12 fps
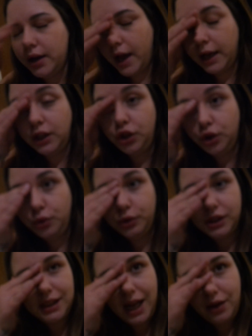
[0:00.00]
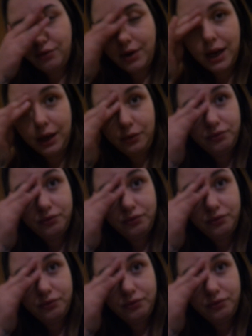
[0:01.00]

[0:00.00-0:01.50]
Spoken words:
new ones that I really